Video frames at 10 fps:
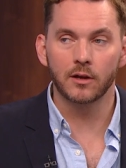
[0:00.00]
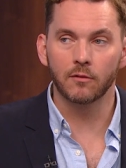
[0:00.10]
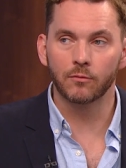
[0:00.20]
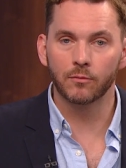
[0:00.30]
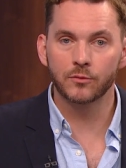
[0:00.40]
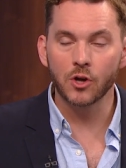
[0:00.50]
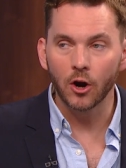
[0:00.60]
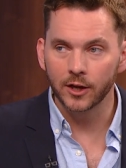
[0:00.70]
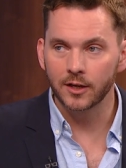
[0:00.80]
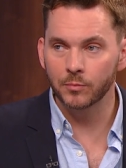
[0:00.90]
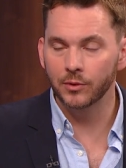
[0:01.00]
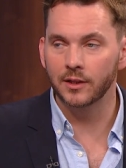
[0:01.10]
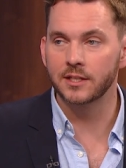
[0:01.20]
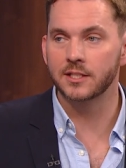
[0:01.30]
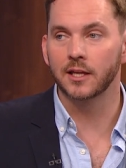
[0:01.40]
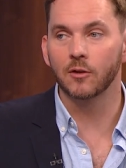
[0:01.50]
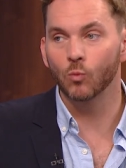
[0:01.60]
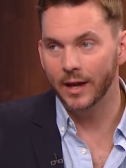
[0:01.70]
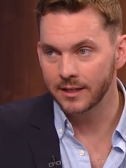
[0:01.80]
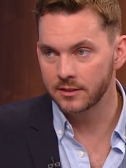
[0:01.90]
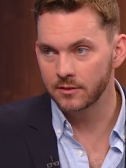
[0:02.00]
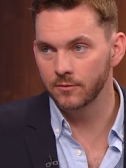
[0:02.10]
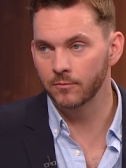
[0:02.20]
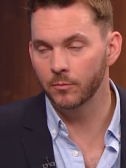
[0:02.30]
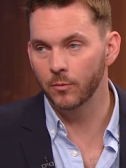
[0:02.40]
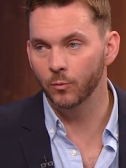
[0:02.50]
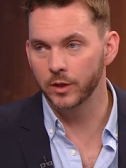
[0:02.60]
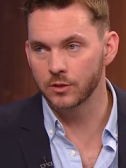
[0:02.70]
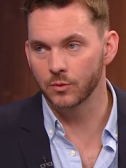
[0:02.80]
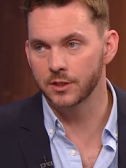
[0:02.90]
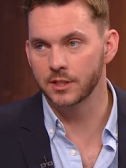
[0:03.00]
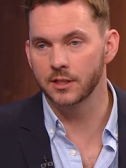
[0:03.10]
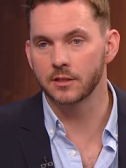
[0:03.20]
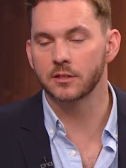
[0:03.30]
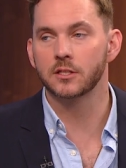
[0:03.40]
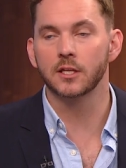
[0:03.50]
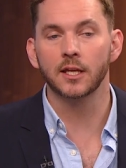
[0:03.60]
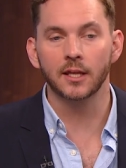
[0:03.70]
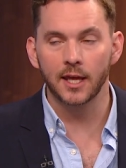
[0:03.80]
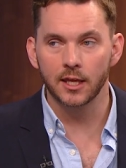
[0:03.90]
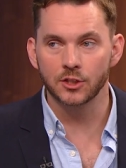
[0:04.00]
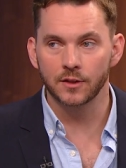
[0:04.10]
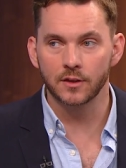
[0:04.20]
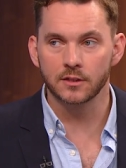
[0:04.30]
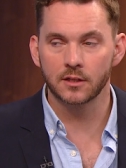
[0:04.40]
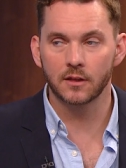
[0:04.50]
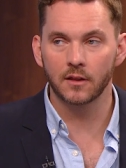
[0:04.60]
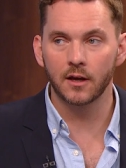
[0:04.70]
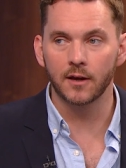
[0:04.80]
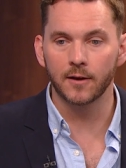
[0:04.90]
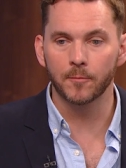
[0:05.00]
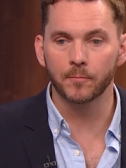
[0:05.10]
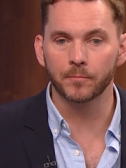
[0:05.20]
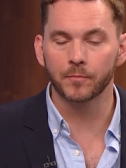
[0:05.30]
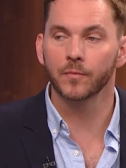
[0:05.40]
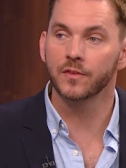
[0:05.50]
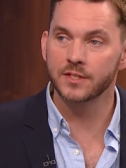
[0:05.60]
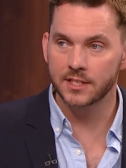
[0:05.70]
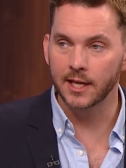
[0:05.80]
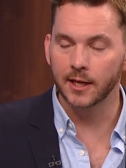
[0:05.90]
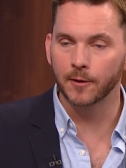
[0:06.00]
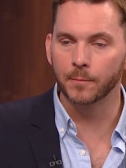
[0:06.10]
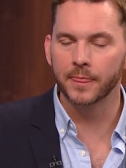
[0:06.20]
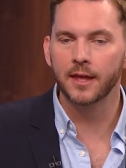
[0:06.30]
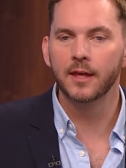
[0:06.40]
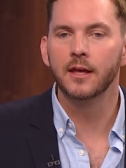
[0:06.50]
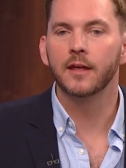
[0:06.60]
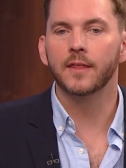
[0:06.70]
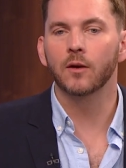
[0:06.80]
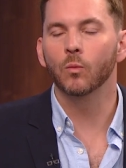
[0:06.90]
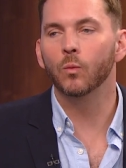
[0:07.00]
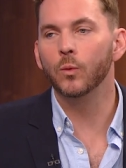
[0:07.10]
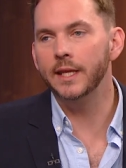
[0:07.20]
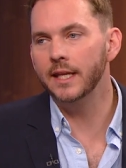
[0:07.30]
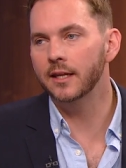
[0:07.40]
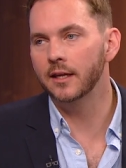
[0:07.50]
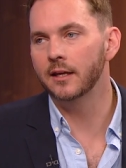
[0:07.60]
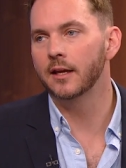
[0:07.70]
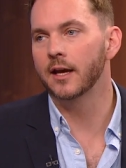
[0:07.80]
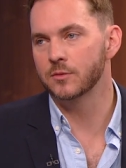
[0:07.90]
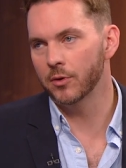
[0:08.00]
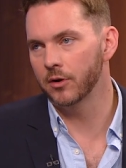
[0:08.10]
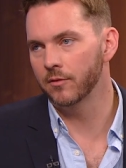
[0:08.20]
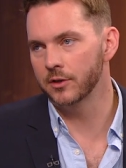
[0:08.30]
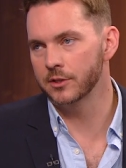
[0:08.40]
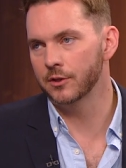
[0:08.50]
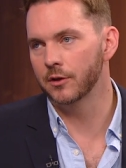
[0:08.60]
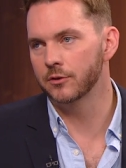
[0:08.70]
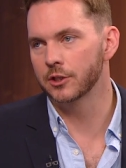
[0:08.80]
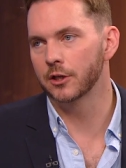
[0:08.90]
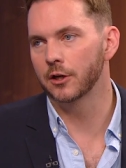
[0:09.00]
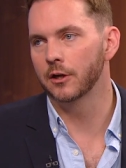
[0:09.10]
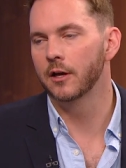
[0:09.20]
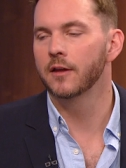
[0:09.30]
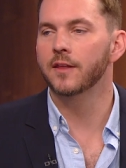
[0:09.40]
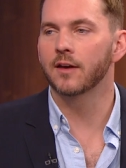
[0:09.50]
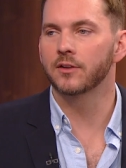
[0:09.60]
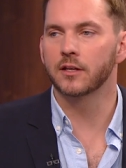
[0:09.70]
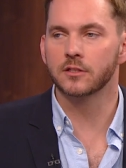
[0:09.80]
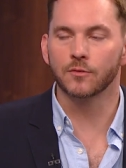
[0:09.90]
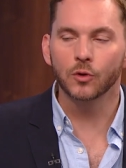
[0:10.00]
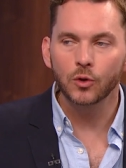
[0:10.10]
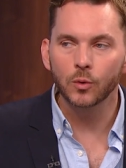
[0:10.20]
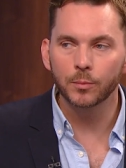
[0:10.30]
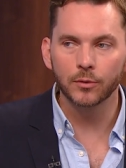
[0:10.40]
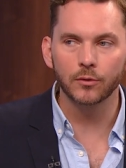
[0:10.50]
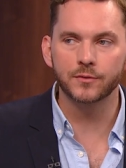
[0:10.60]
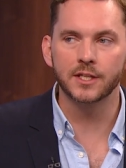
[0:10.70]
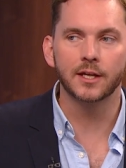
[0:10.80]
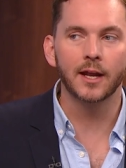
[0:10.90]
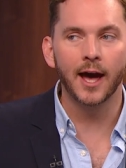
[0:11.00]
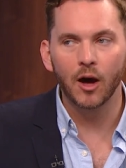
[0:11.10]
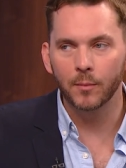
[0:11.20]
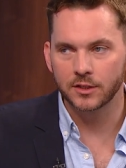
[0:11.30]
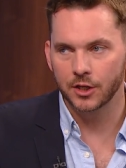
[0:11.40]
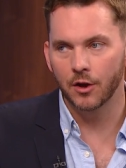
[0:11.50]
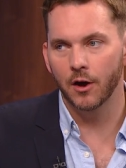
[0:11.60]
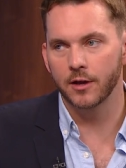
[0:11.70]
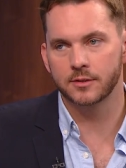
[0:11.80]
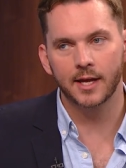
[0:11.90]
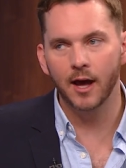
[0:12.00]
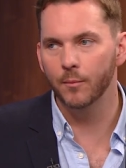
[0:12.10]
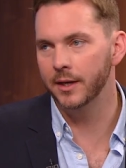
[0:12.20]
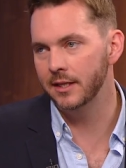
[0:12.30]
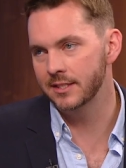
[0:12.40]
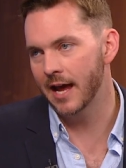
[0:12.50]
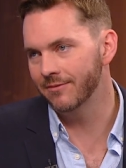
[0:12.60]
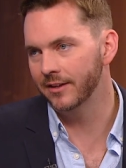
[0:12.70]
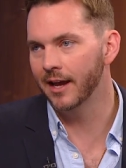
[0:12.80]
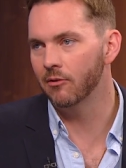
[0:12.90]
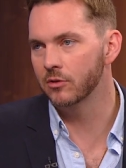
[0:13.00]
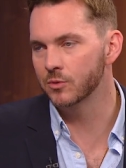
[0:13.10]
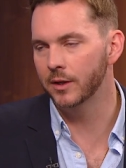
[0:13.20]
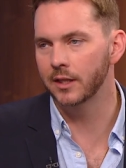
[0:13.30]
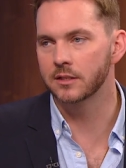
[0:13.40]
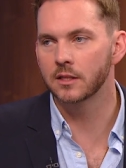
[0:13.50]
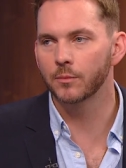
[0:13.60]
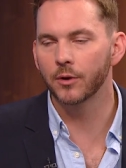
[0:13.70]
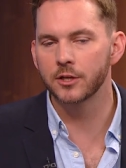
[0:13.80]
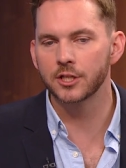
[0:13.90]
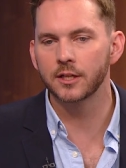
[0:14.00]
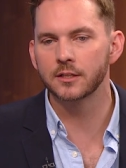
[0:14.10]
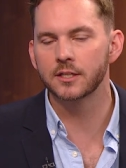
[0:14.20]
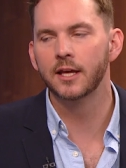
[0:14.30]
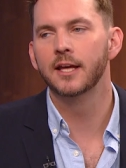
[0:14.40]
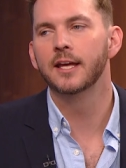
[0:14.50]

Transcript: kind of targeted policing, waste of resources to engage in this um, sting, then we needed, as part of our disclosure, the evidence of who approved it, how much it cost, how many staffing hours went into the project.